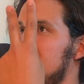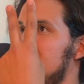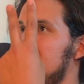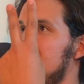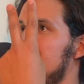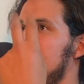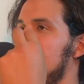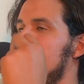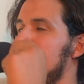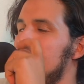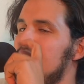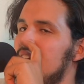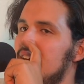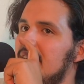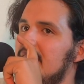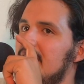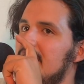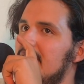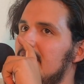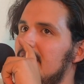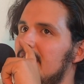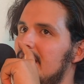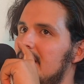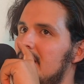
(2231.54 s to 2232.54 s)
And
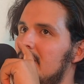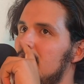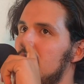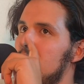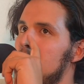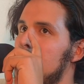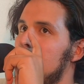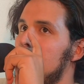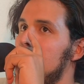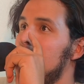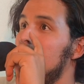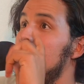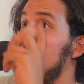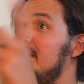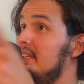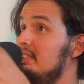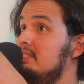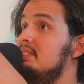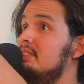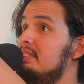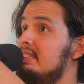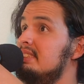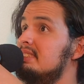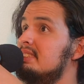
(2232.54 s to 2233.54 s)
I remember I
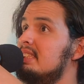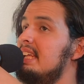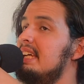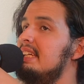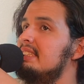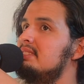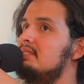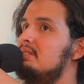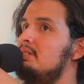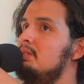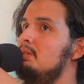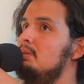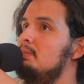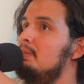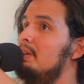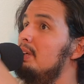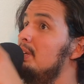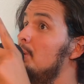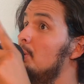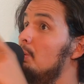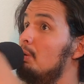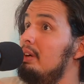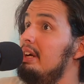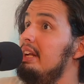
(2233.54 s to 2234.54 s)
took his class too, but you
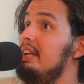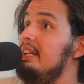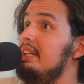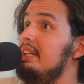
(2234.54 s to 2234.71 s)
were in it.